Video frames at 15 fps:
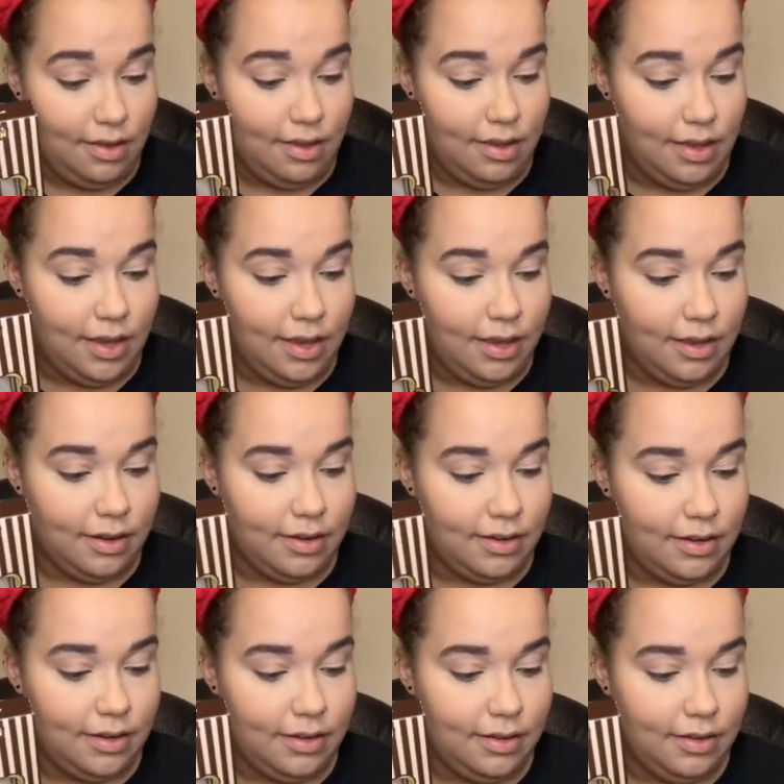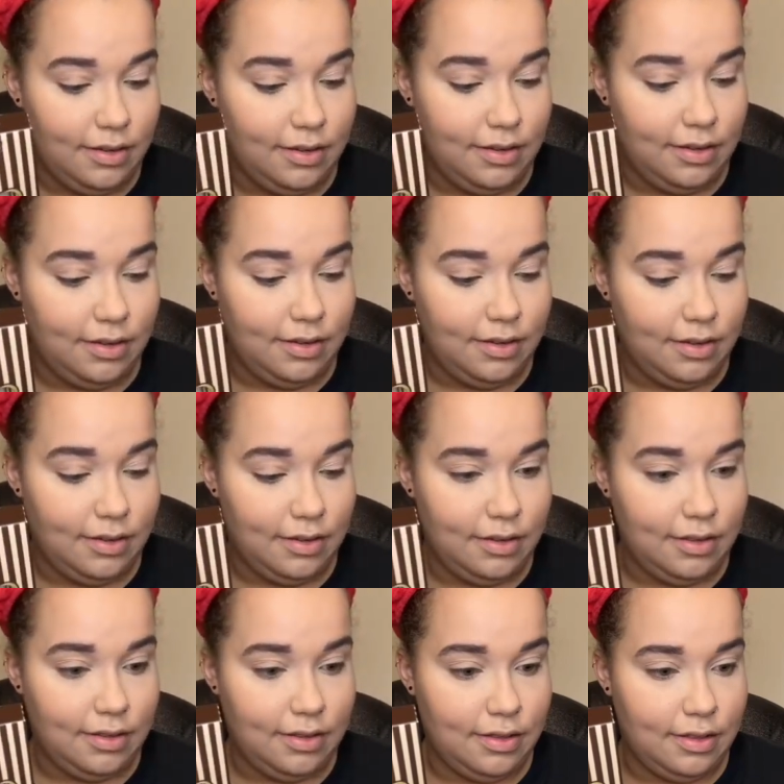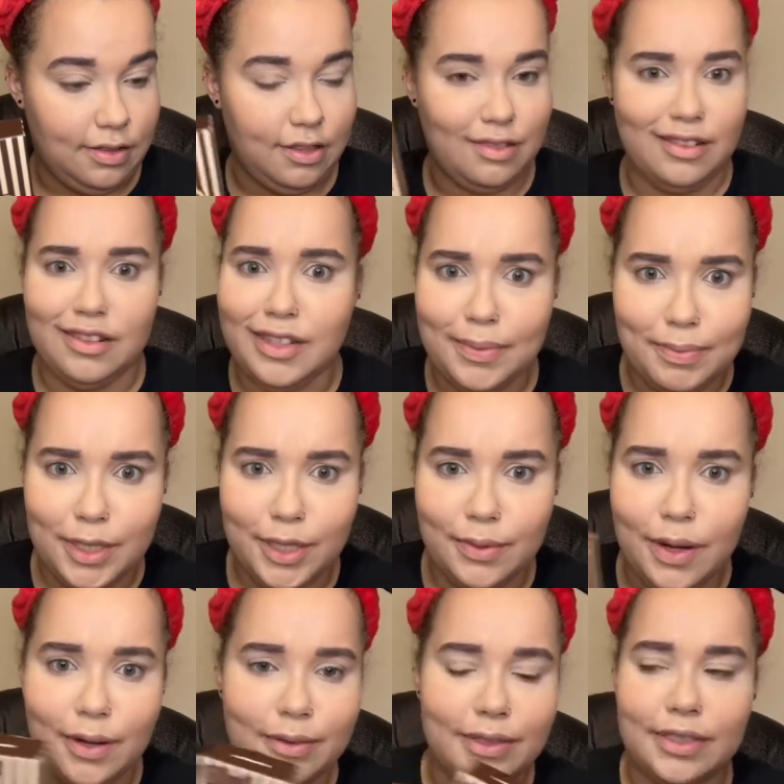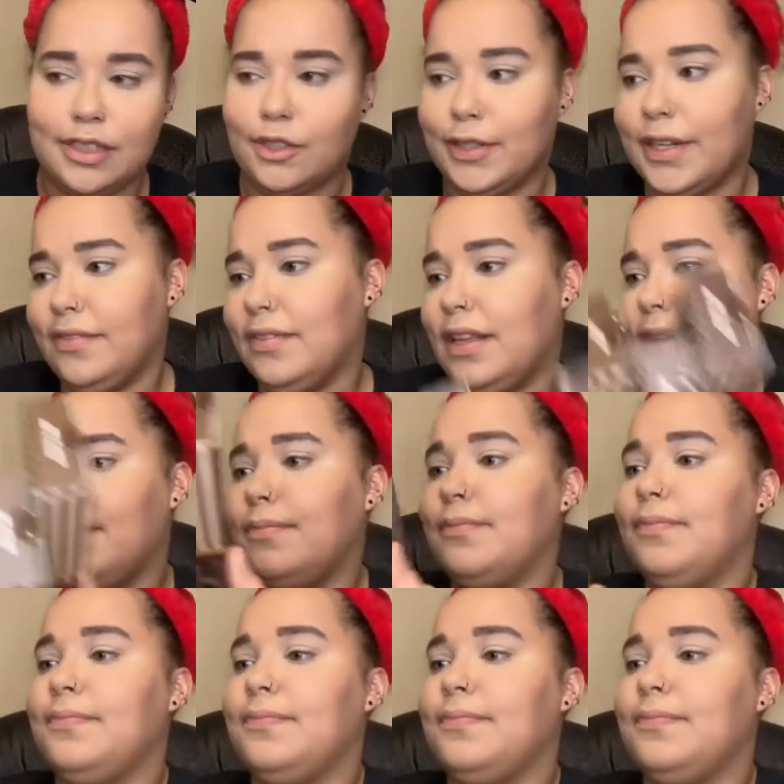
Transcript: and the lip duos, three of them,